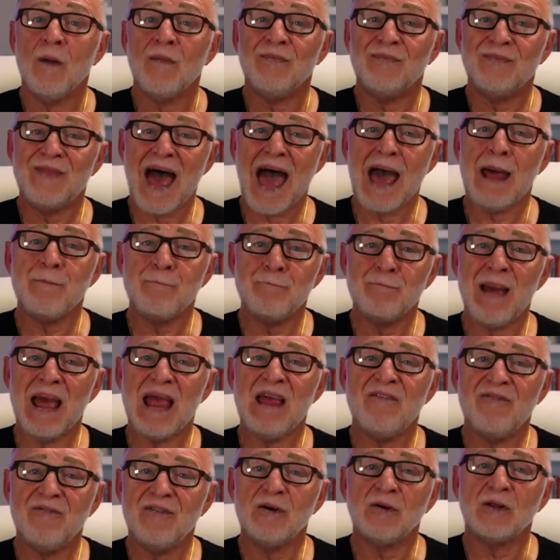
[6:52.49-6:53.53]
That
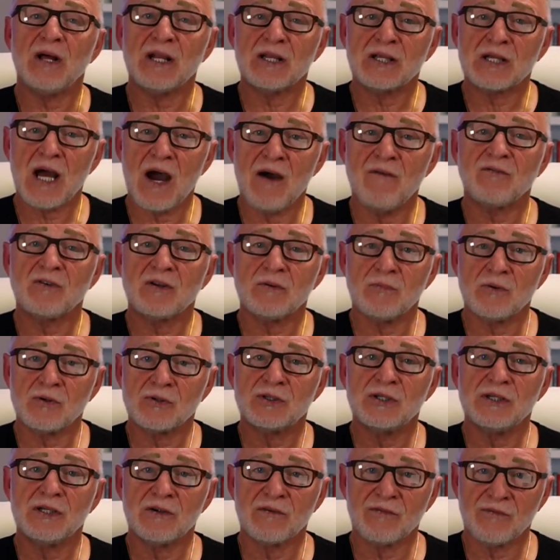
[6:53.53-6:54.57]
may feel uncomfortable
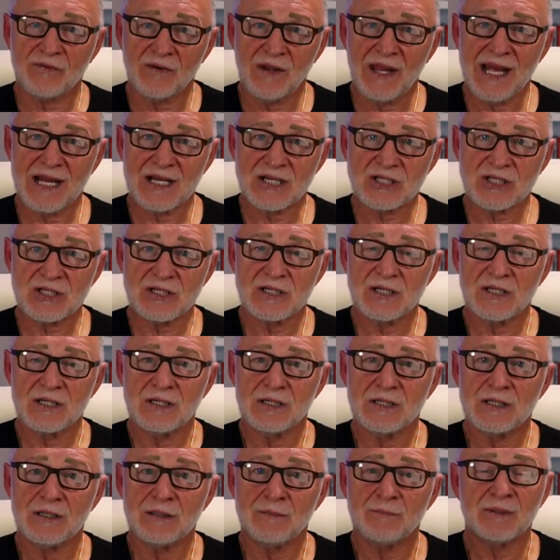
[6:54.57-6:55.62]
to your flesh,
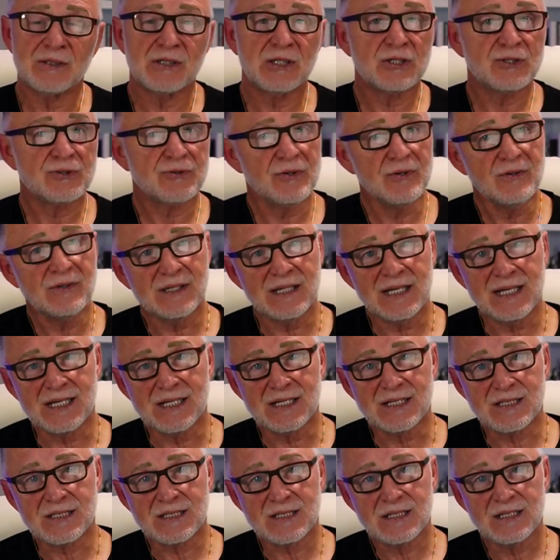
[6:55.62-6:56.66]
but the truth
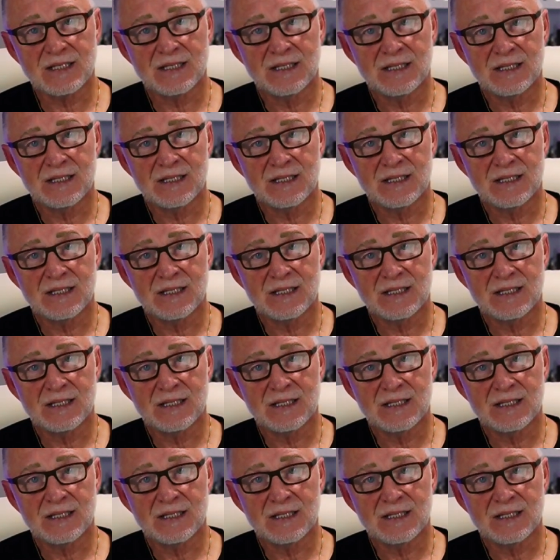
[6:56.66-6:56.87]
is,